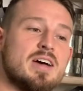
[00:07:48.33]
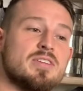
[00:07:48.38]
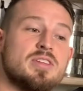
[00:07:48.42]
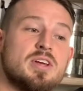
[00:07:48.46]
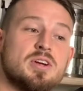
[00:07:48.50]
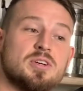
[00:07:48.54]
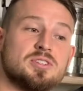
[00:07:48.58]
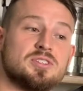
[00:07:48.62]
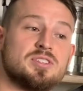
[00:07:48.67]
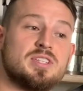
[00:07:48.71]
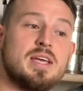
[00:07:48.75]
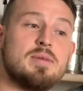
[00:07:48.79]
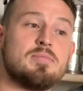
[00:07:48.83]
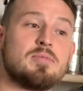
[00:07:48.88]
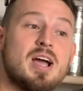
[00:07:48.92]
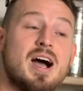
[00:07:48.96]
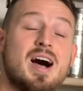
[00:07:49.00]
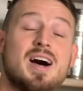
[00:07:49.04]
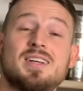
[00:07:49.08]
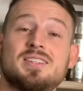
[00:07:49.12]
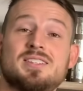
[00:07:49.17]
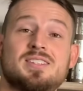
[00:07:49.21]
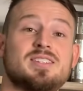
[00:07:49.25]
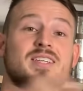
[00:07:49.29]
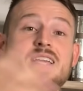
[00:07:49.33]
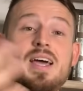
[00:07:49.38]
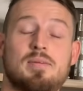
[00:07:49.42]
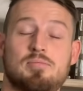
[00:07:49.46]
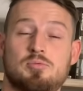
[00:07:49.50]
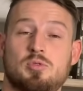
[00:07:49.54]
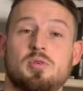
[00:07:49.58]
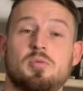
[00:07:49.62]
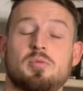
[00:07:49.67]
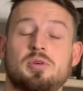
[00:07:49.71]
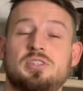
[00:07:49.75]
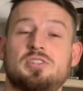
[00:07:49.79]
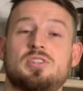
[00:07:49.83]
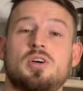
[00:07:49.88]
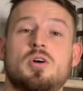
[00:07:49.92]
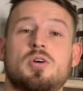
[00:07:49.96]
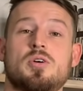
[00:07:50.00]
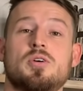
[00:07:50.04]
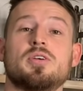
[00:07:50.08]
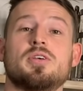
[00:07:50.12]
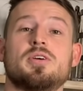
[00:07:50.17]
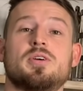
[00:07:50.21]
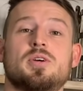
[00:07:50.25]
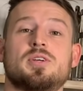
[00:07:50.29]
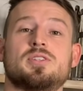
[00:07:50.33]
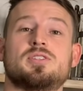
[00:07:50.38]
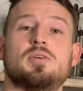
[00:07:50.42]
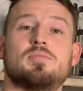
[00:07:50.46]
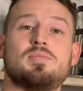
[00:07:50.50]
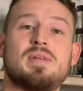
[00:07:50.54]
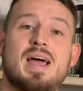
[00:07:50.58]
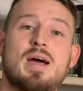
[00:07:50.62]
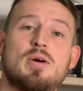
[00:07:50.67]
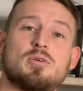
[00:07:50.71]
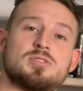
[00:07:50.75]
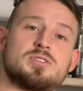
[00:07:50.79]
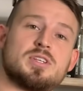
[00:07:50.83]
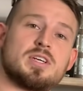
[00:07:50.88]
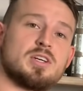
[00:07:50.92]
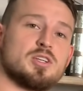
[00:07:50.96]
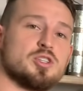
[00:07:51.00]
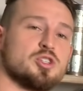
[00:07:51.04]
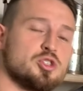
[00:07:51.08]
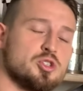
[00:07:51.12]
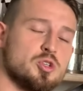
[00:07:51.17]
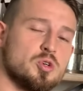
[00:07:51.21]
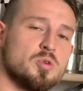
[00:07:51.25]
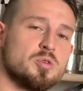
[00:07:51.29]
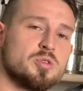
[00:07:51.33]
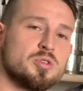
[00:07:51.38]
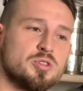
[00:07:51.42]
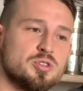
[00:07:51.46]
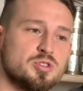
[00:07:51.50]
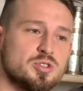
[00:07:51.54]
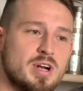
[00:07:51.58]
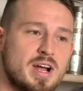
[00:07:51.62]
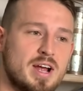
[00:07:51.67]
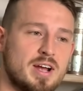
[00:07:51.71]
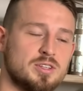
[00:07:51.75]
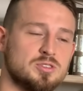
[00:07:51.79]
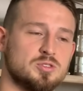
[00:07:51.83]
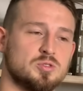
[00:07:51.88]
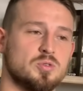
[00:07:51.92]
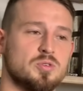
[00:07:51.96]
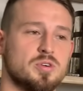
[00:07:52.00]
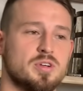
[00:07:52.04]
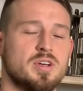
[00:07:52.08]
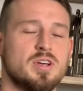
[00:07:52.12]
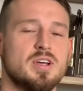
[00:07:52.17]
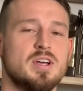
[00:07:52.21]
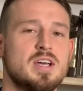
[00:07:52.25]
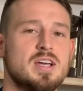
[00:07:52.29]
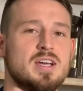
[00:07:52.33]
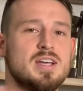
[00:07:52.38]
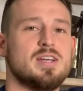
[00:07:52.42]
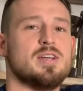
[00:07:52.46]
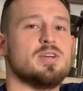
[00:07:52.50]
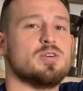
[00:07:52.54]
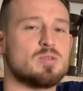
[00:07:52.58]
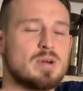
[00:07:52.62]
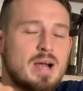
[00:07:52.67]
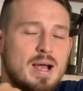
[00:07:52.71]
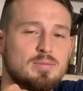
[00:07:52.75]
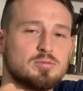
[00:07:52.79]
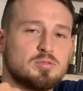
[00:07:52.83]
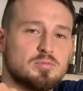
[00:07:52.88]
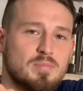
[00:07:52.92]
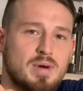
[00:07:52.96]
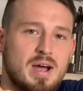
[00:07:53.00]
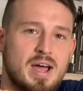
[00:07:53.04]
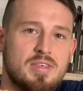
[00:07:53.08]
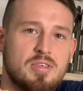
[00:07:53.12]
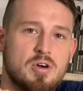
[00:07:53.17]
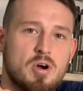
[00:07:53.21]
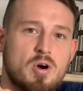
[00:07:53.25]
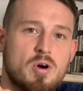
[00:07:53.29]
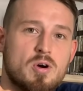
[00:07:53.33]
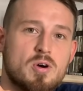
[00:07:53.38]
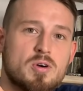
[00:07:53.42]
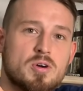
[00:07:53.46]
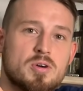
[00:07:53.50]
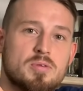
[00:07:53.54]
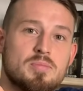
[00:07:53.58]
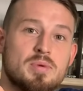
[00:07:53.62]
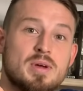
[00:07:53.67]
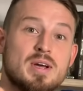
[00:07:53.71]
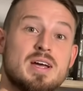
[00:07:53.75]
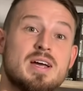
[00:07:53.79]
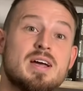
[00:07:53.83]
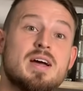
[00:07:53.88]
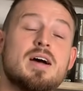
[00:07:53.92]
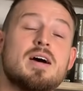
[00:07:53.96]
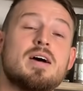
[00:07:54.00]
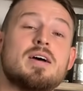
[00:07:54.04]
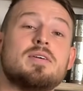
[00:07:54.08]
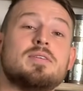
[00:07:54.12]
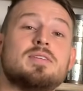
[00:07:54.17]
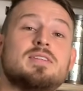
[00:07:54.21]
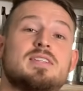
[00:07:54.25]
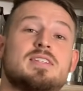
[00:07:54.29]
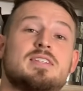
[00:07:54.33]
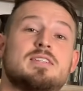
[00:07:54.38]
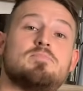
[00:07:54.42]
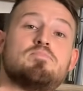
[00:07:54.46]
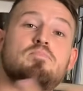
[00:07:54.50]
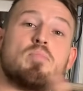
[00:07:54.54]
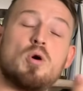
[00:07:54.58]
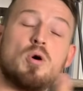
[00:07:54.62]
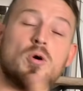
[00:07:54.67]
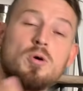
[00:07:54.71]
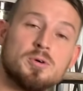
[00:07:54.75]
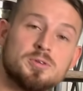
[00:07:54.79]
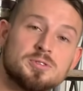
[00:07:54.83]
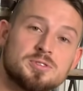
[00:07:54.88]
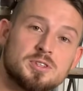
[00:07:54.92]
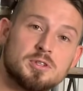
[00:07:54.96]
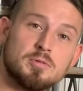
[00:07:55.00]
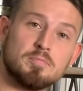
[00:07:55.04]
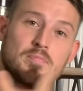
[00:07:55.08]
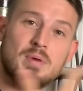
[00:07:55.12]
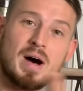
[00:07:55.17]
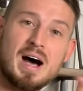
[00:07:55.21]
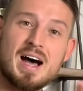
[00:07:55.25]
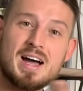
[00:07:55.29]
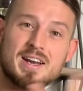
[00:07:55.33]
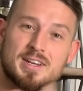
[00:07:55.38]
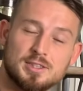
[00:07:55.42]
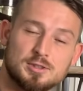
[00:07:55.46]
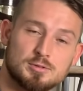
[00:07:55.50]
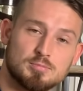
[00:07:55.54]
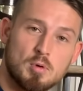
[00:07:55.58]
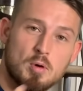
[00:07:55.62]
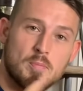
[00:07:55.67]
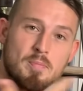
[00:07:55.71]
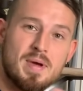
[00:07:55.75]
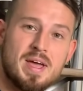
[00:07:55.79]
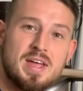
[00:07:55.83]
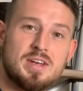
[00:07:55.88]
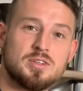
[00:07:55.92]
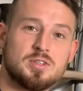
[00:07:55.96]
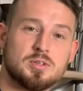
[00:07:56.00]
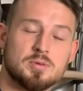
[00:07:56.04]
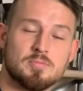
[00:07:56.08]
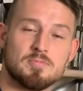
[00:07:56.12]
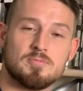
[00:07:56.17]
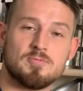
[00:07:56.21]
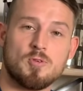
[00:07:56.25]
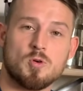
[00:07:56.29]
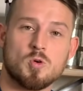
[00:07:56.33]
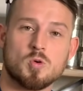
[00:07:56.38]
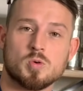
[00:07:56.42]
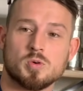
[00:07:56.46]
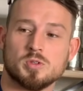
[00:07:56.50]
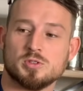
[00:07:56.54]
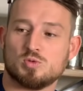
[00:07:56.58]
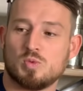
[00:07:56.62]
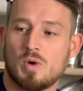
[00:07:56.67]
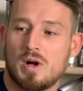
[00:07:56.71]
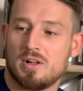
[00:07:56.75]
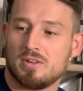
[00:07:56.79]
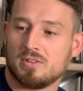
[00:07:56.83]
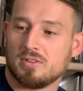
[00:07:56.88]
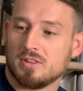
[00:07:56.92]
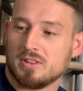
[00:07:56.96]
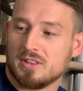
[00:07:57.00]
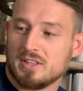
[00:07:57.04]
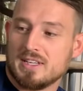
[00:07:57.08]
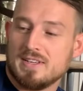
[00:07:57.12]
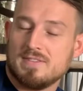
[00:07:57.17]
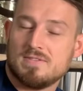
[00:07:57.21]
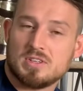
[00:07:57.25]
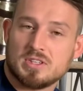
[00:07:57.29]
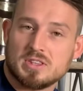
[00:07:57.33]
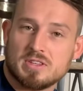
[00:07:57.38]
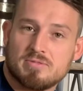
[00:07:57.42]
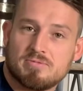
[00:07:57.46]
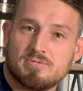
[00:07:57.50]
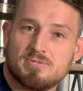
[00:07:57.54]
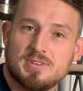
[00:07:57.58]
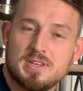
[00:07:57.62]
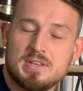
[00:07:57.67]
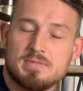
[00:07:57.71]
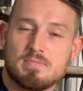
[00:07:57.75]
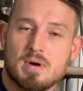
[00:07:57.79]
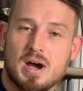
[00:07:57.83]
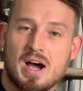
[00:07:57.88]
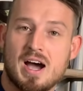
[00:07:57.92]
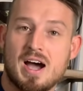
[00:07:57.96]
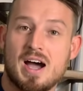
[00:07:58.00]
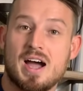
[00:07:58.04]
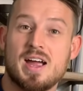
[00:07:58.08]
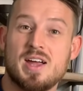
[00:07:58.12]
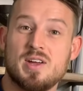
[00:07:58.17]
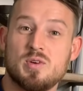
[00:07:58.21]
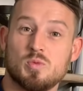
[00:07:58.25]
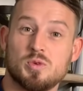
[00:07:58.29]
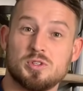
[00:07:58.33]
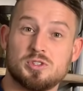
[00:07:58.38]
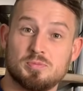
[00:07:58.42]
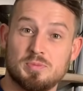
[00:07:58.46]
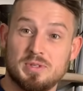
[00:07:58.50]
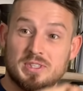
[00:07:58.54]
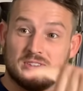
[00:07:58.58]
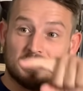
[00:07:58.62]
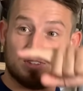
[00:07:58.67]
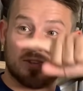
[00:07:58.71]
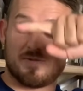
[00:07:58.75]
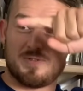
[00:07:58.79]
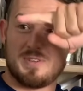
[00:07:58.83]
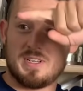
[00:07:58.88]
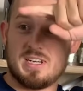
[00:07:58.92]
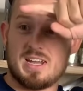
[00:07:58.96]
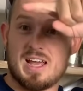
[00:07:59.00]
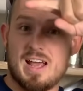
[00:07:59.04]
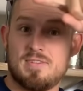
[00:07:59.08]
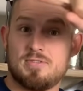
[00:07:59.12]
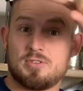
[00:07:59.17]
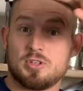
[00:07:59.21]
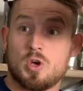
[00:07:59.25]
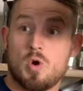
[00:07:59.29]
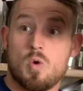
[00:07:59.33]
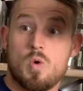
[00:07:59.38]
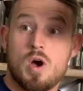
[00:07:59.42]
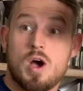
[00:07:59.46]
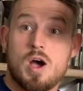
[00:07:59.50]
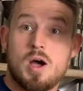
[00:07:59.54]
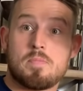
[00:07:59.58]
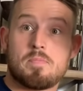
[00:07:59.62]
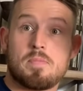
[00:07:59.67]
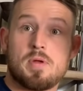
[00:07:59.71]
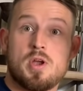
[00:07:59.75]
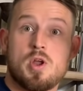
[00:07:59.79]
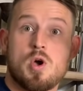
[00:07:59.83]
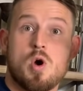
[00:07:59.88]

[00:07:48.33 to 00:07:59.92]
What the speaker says: there. Same concept that we saw earlier, except now it's like a shoulder drag, sort of. He grabs him by the arm, pulls the body's momentum forwards while leaving the feet behind, which means the feet have to go up and